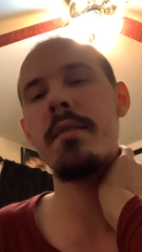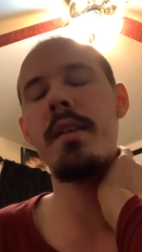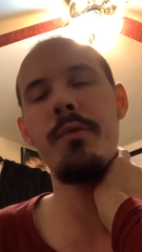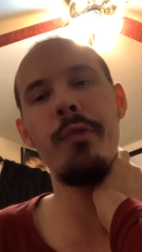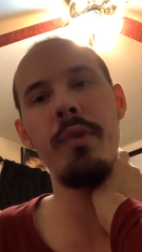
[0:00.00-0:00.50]

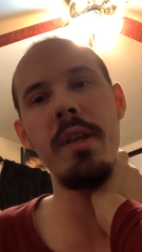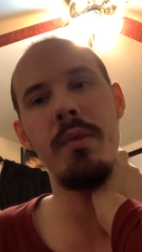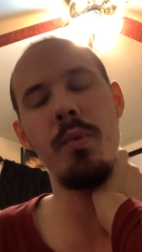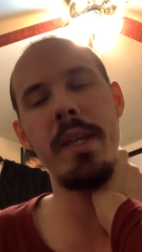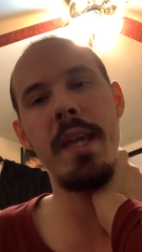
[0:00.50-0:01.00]
sin free
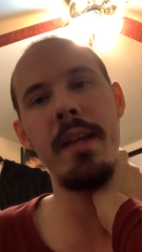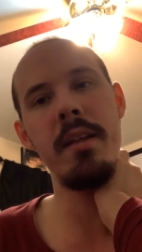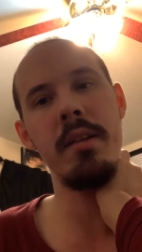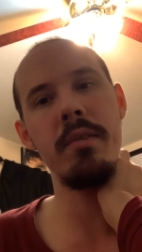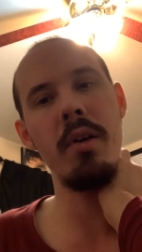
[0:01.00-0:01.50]
and we
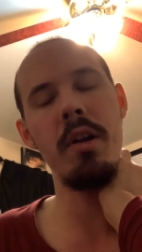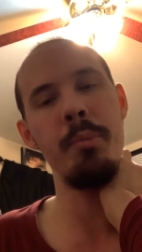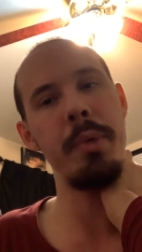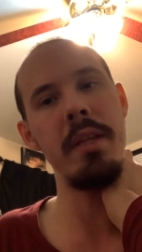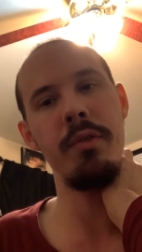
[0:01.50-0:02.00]
can. His
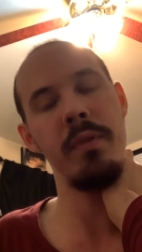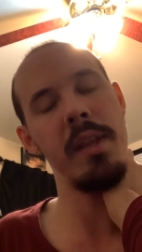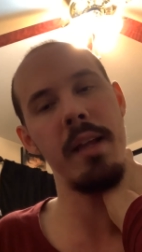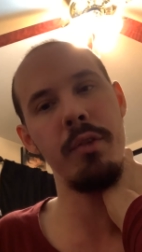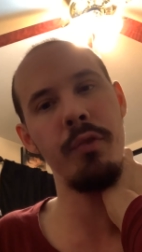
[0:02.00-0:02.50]
heart beats for
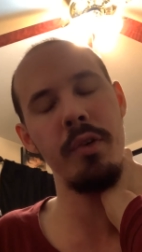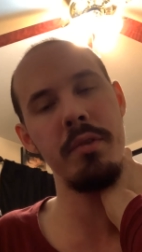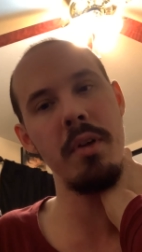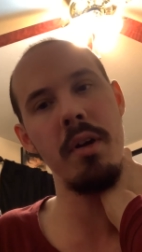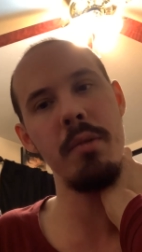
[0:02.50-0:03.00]
that. His
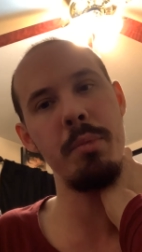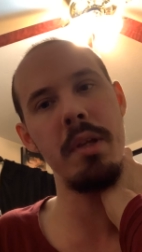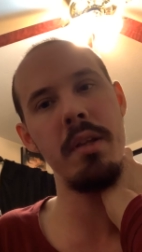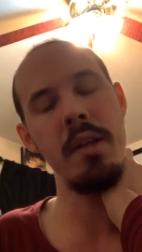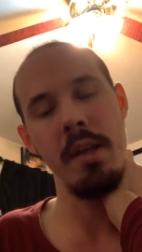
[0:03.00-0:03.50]
first
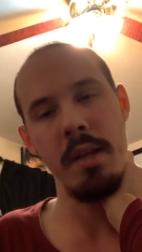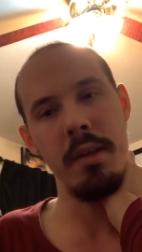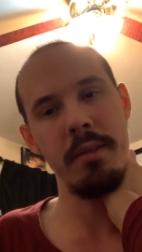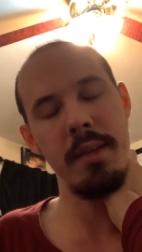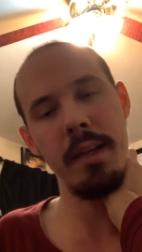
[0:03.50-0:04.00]
heartbeat.
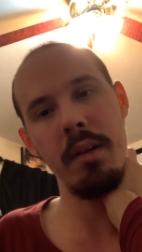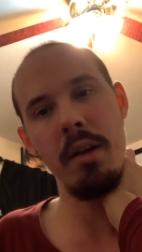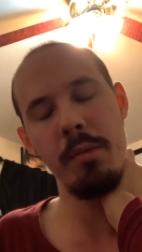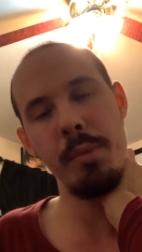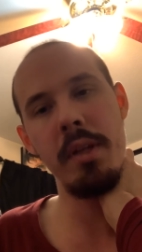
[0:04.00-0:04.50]
second
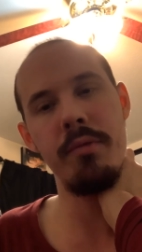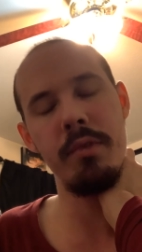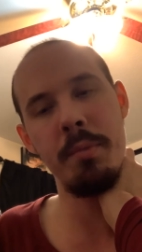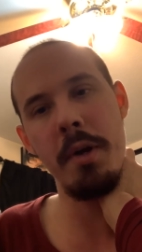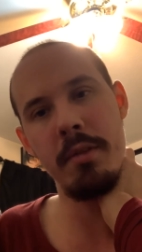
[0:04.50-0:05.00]
heartbeat,
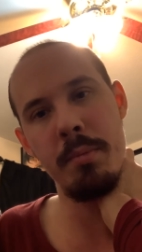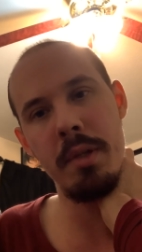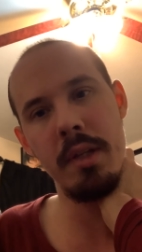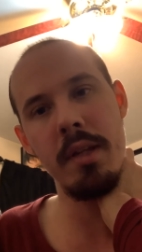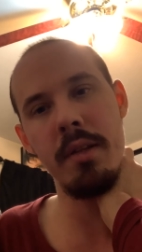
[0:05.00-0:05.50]

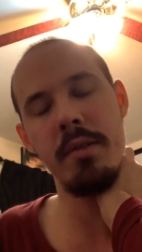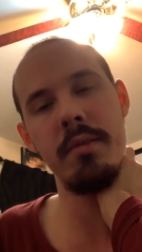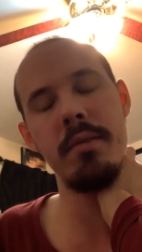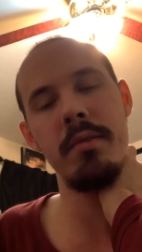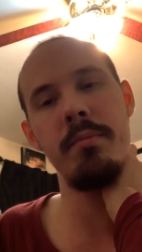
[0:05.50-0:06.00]
responsibility I
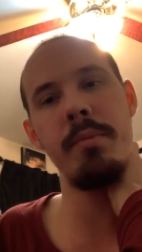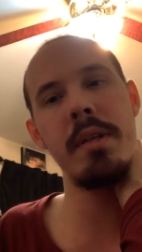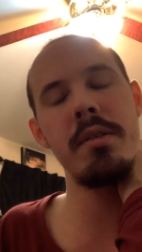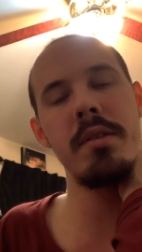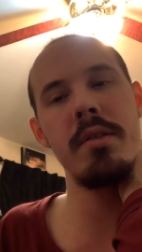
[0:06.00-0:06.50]
just
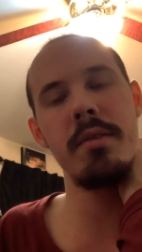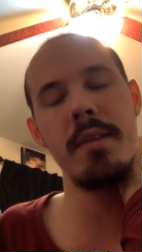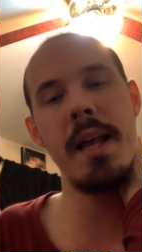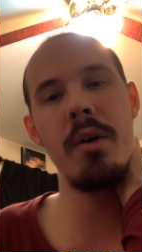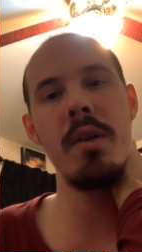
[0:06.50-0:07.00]
mentioned just
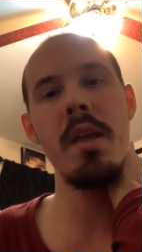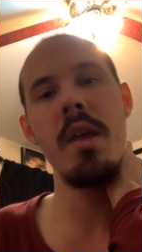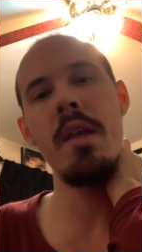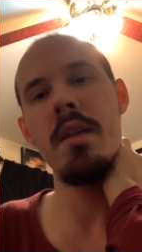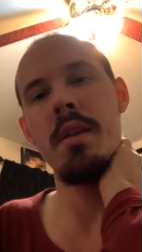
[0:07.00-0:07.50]
now.
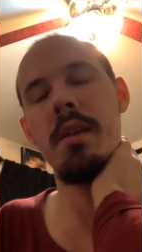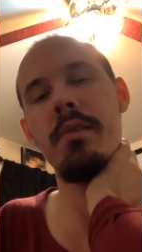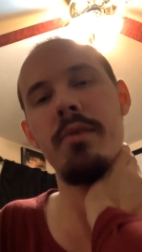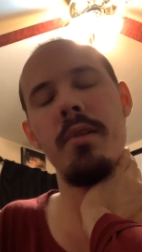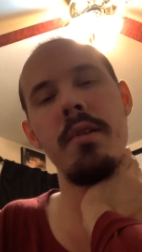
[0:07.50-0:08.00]

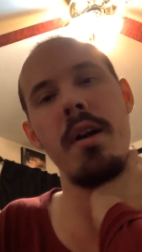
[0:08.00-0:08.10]
His third